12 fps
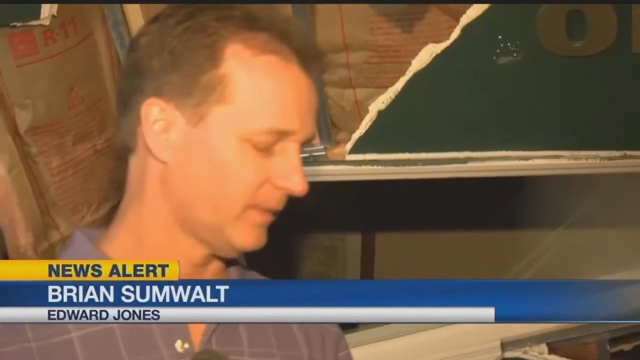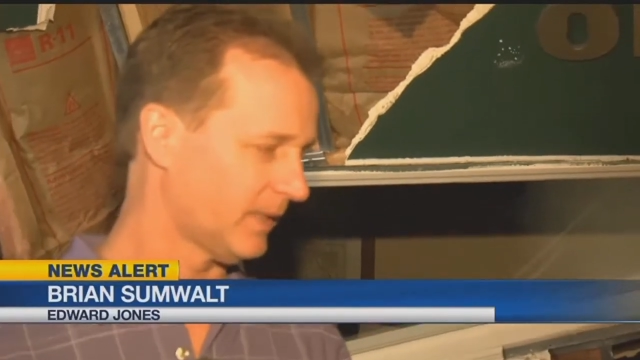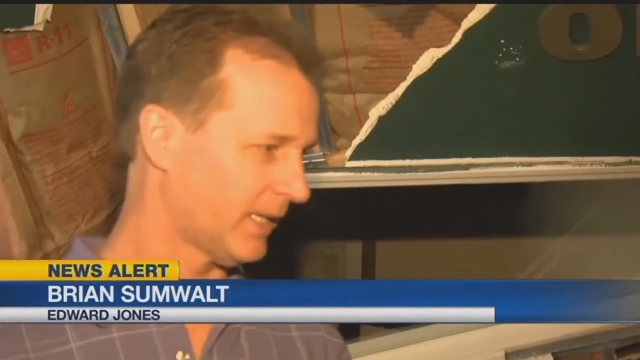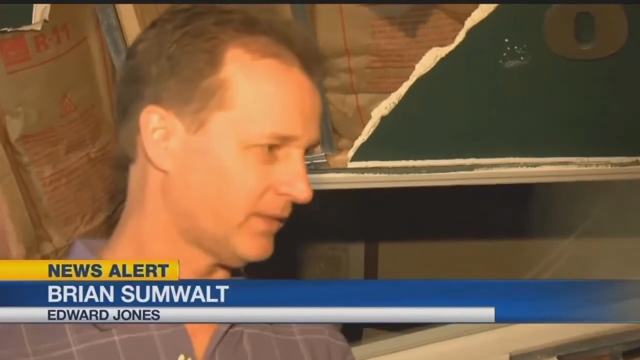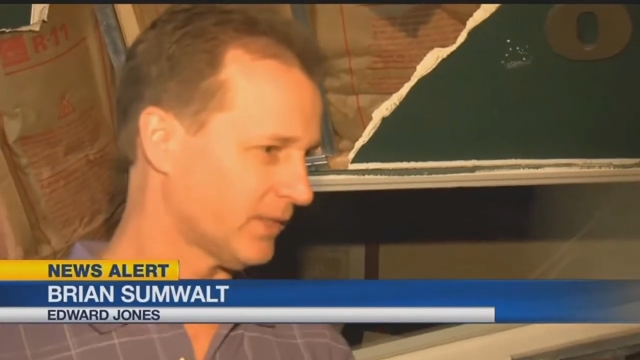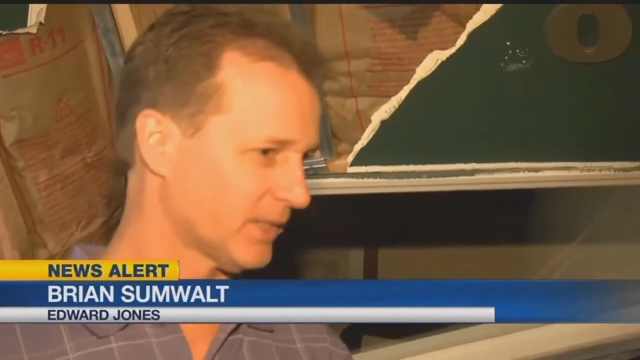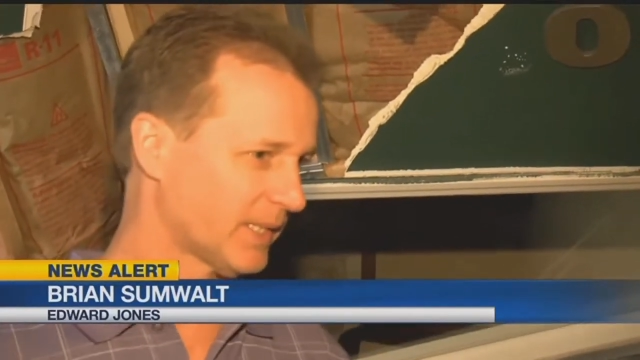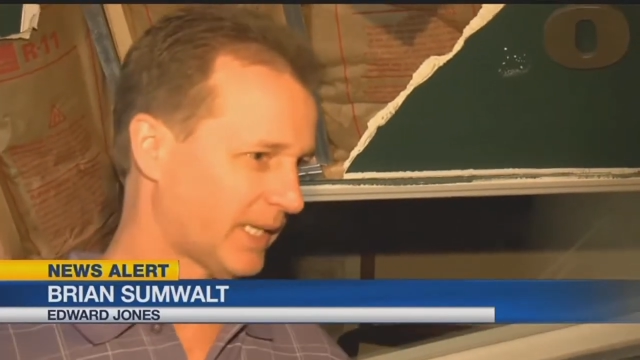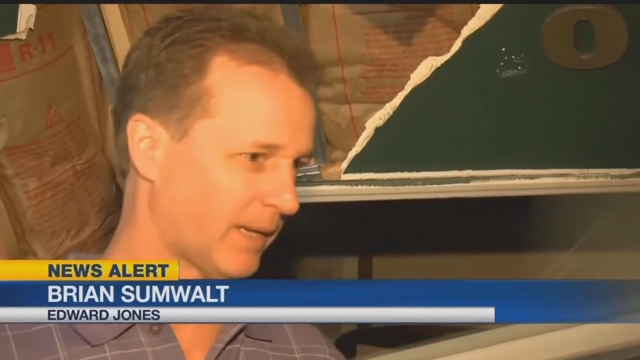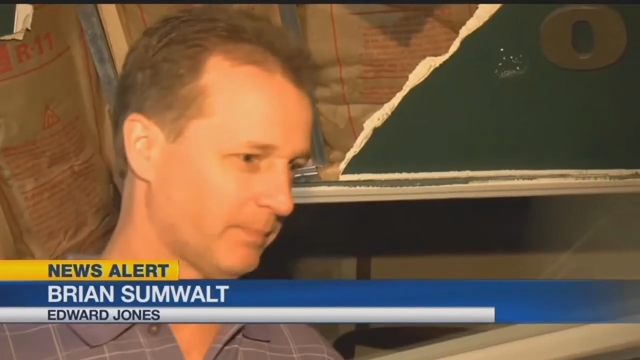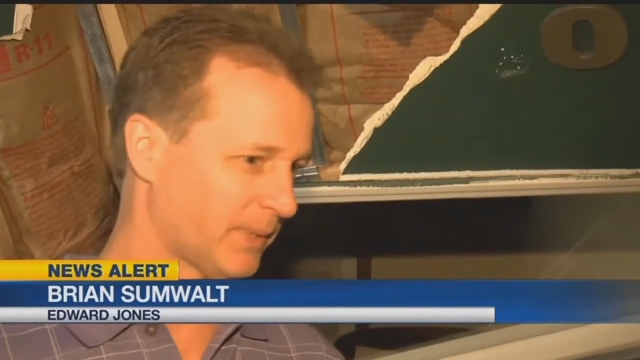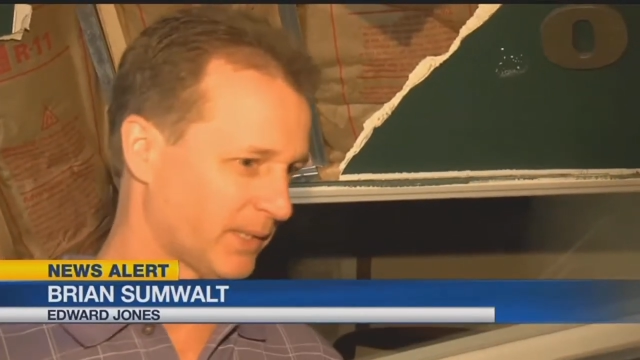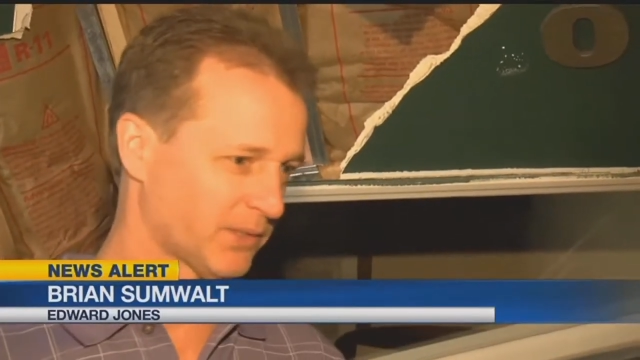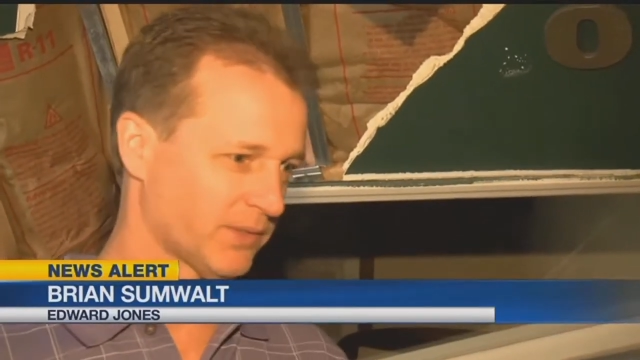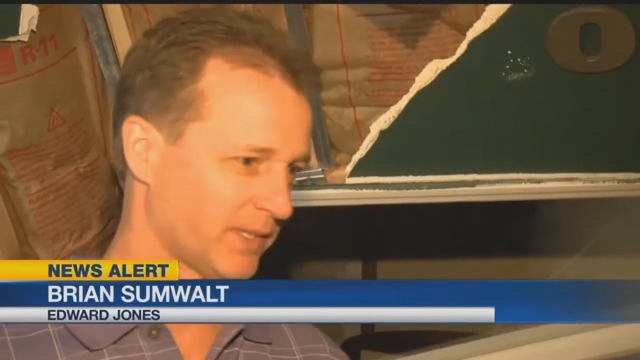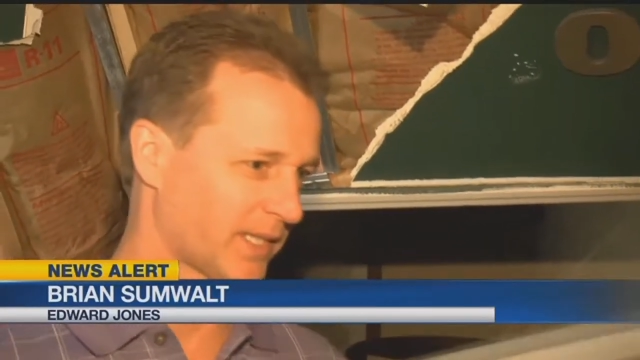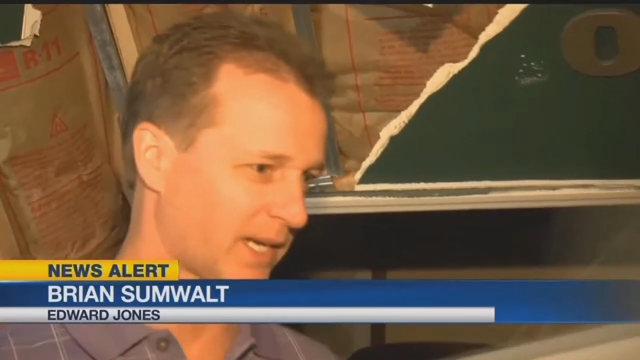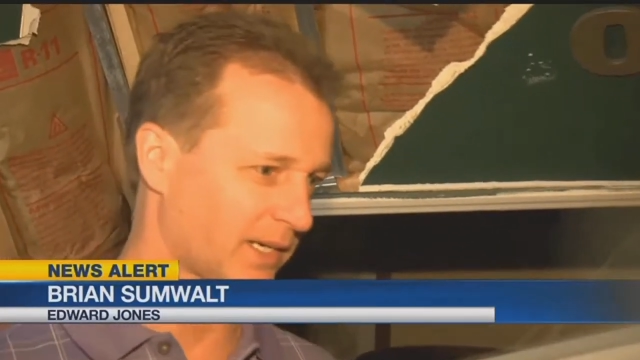I just kept
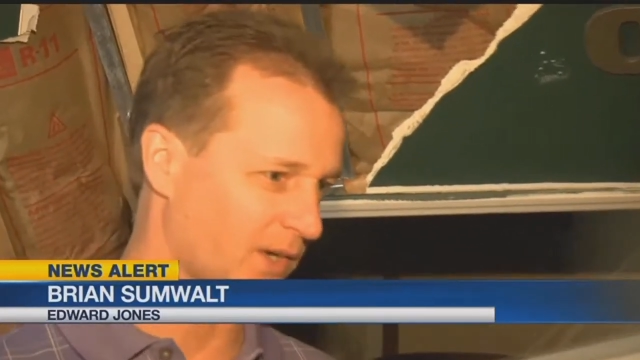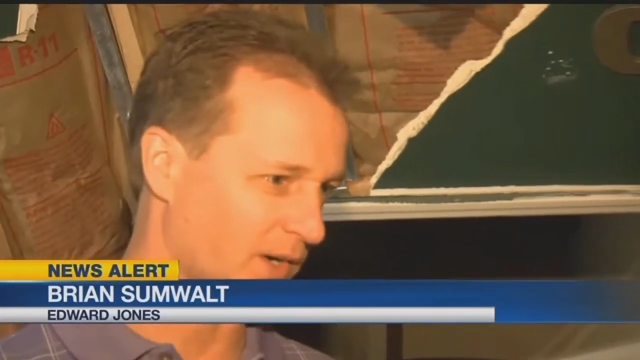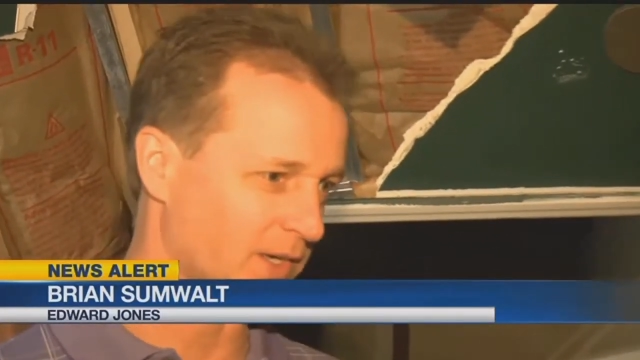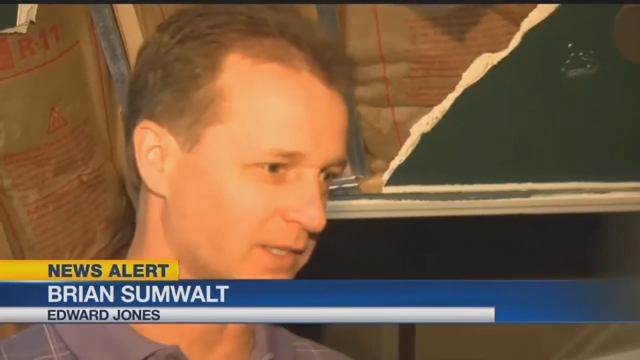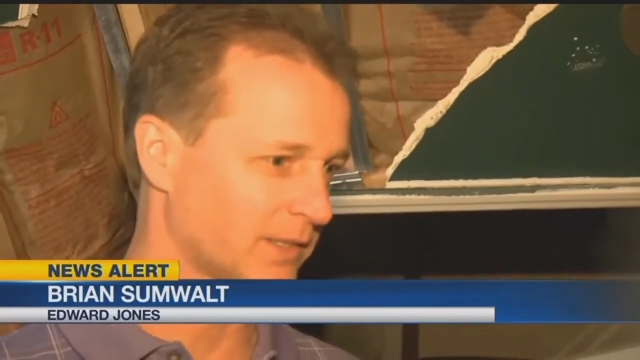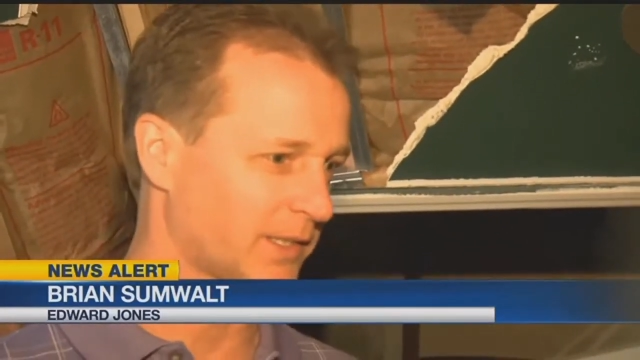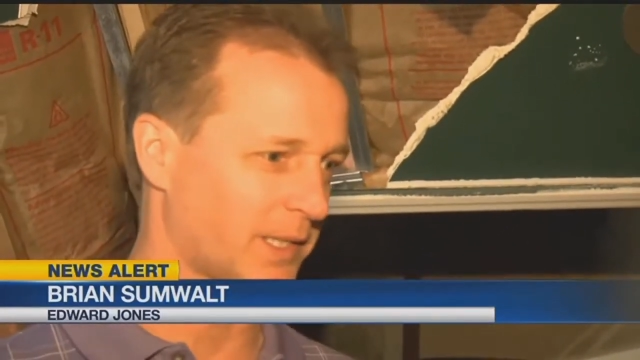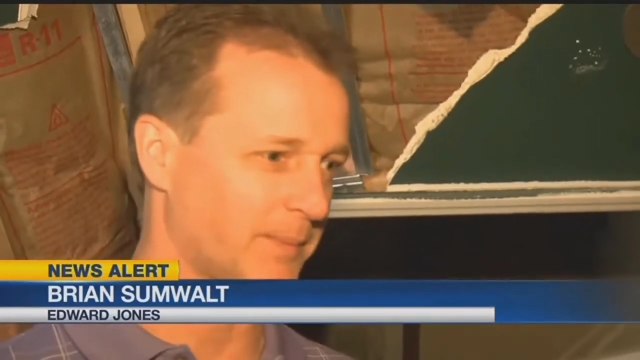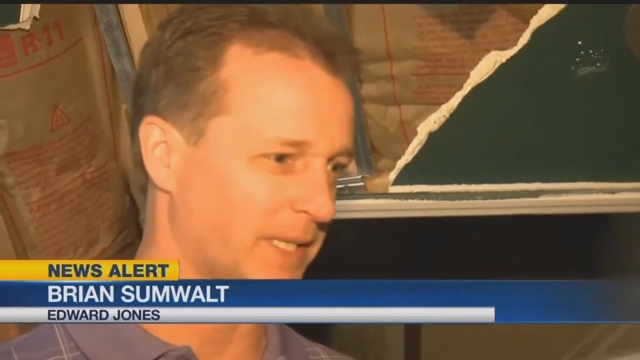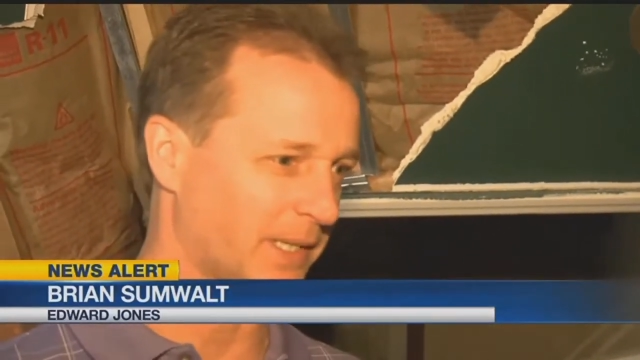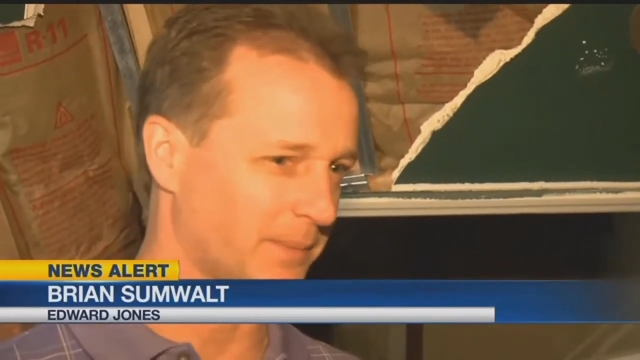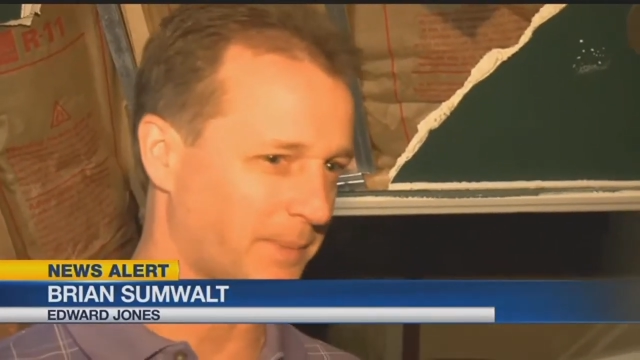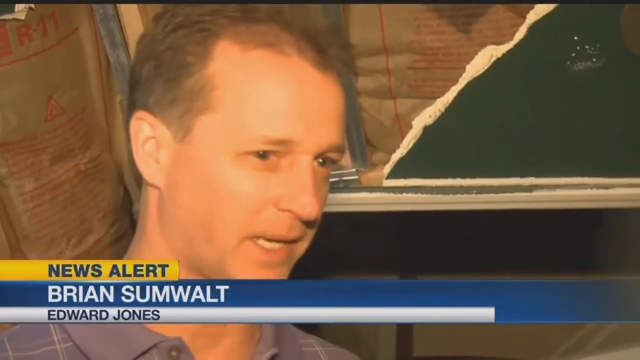picturing that car coming at